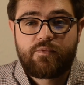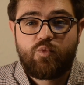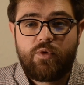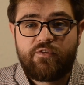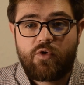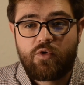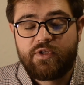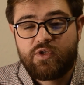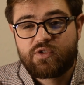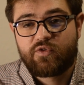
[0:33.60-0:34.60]
with all
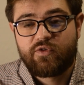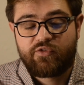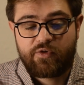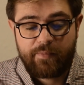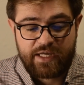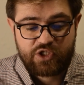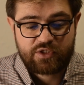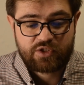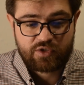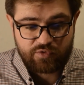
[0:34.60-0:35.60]
the useful
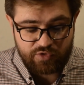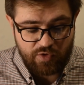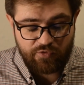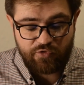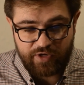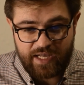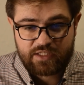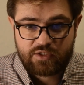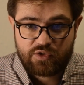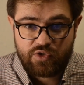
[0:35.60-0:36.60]
information, so don't
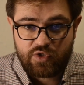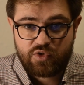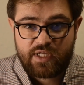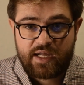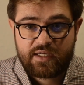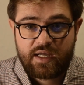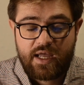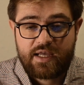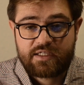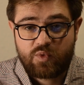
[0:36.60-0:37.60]
forget to use that
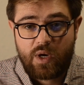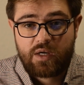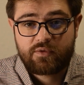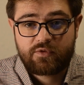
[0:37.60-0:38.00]
as well.